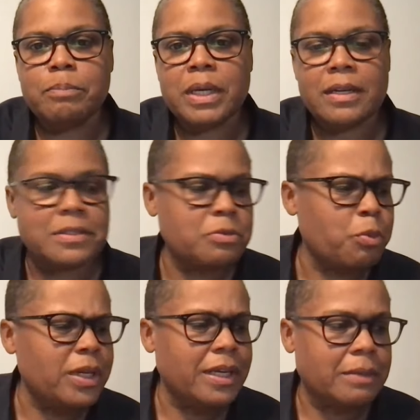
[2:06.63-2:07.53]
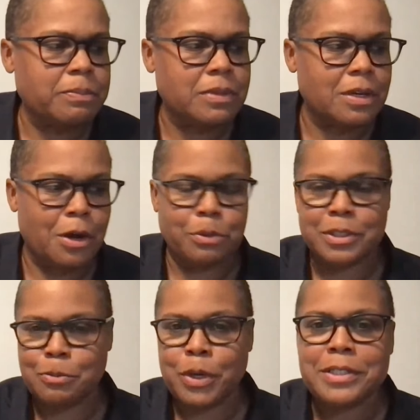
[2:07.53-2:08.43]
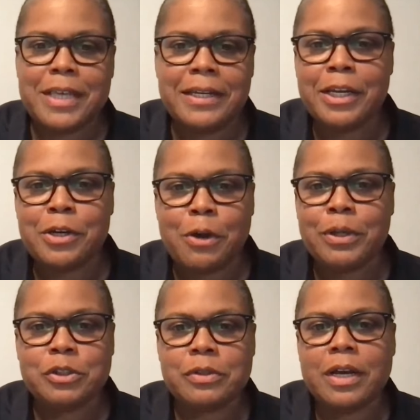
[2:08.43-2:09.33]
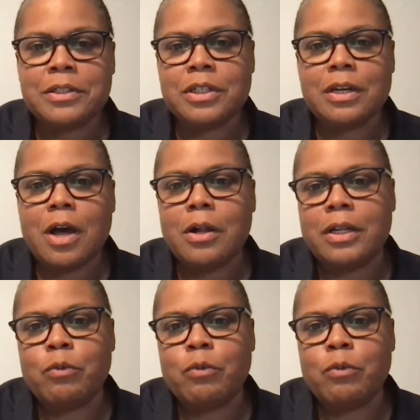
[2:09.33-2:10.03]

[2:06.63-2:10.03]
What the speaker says: because really, you know, in some ways they need no introduction at all.